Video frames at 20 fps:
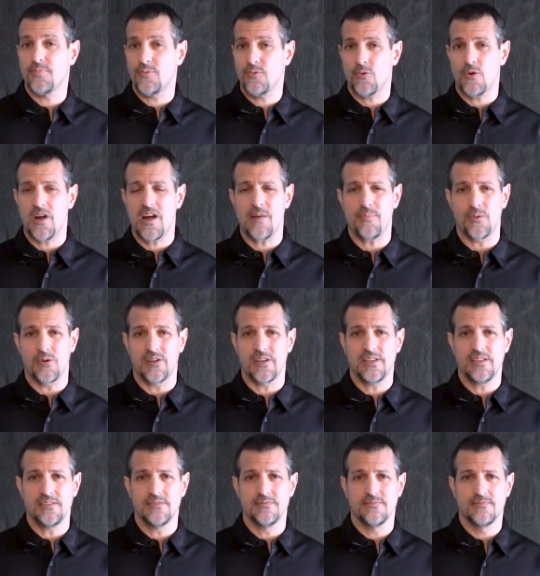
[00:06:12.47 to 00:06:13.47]

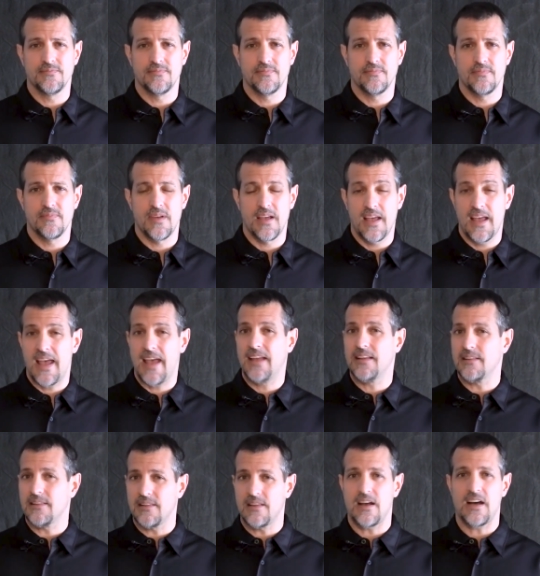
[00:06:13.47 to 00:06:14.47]
properly and
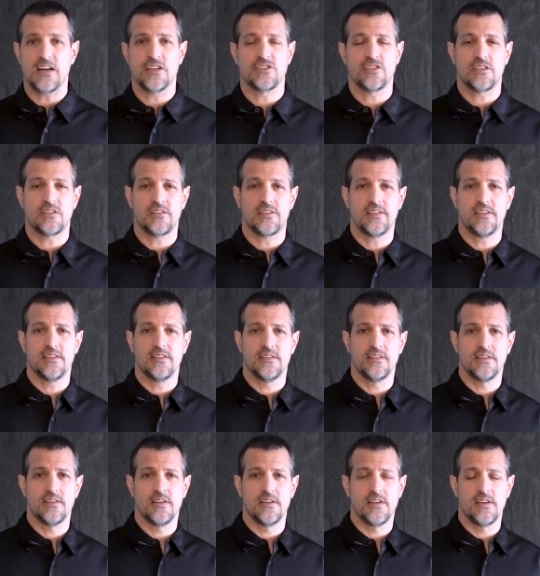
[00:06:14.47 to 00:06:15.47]
logically,
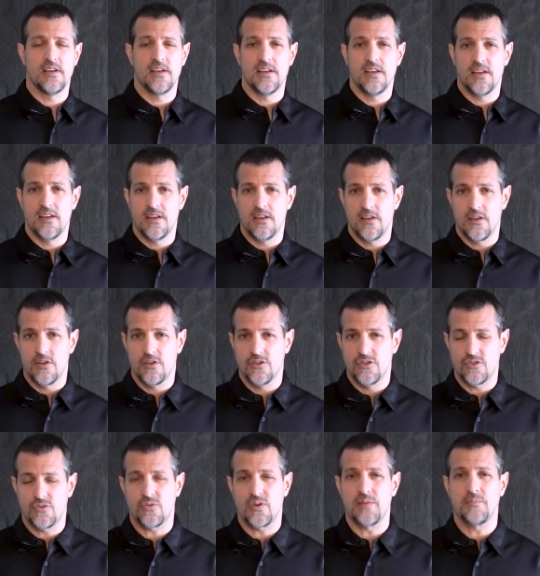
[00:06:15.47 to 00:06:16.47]

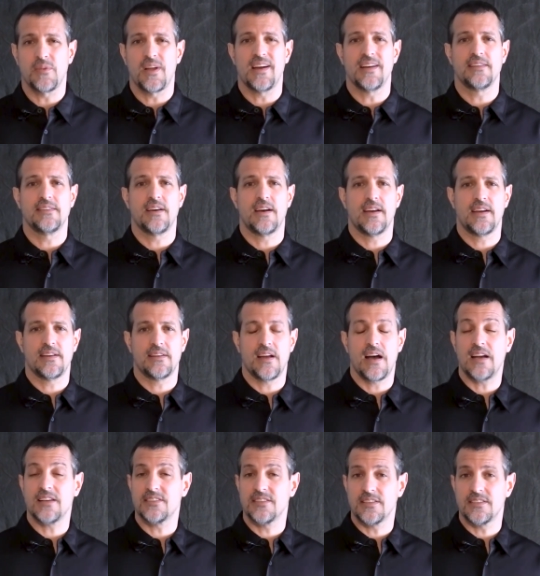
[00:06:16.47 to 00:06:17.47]
streamlined
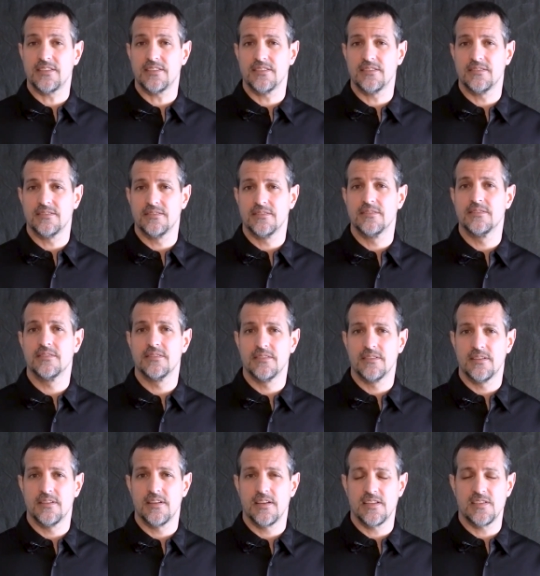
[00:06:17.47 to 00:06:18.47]
diagnostics
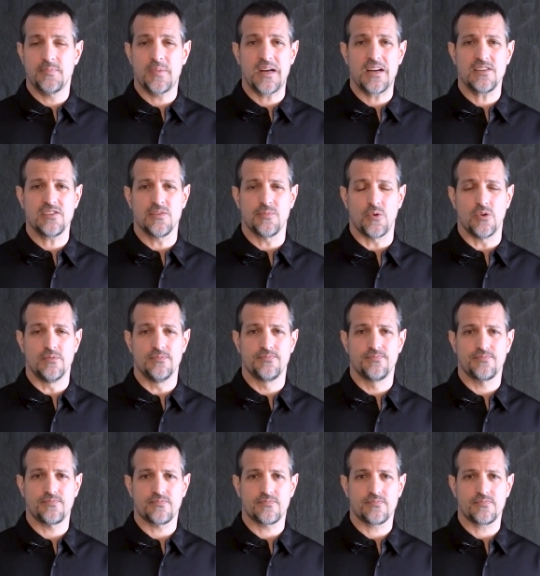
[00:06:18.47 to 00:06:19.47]
is possible.
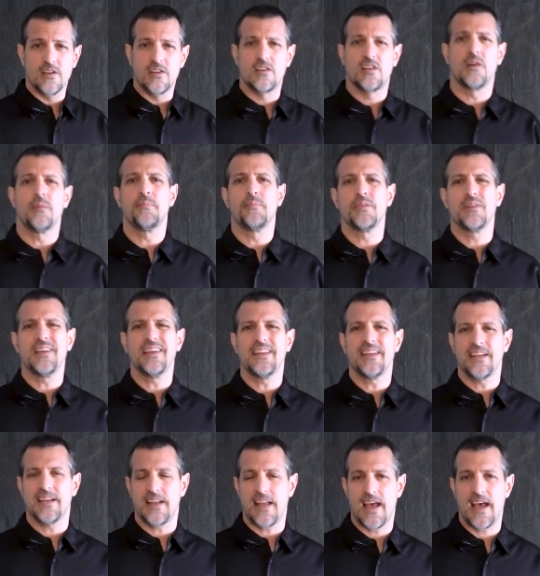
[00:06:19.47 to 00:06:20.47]

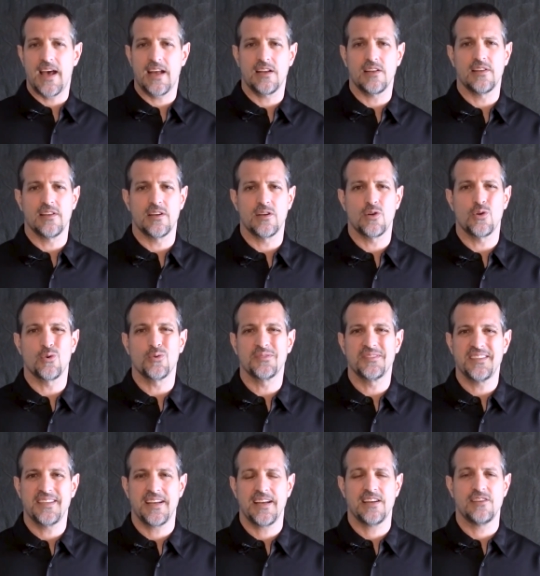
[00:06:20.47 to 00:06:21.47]
Completing an analytical
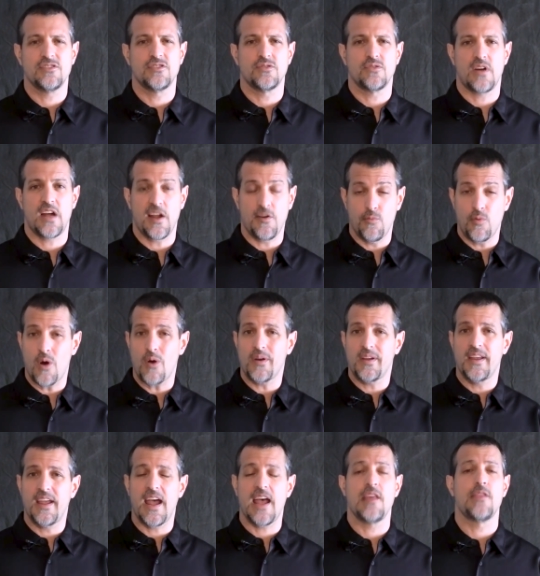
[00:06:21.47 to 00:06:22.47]
test drive while
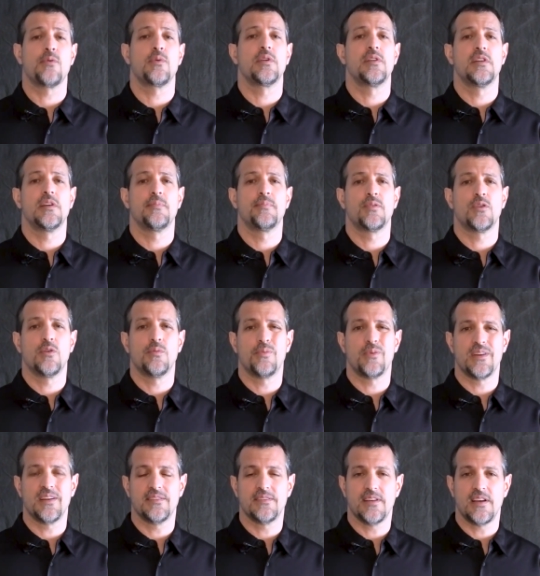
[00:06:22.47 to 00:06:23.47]
gathering the
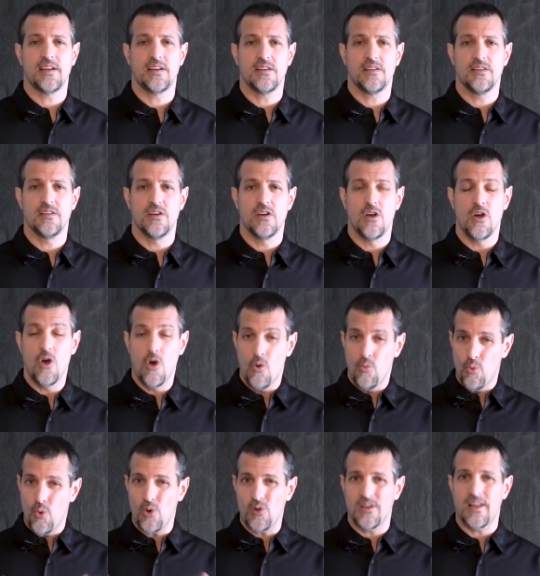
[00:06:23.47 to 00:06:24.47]
appropriate data
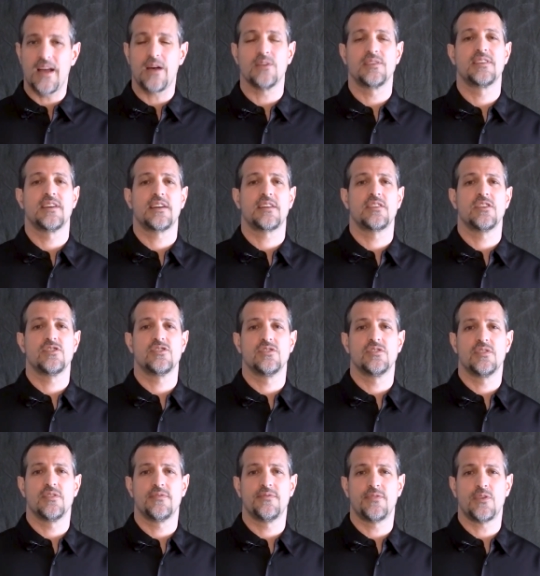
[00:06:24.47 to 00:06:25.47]
will allow a technician
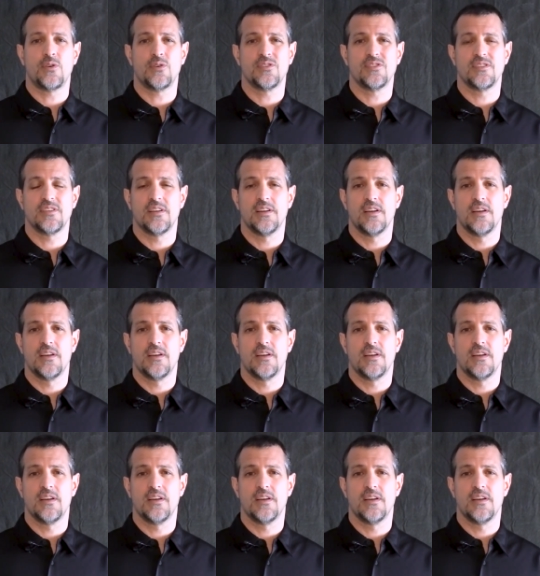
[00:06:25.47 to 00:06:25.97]
to first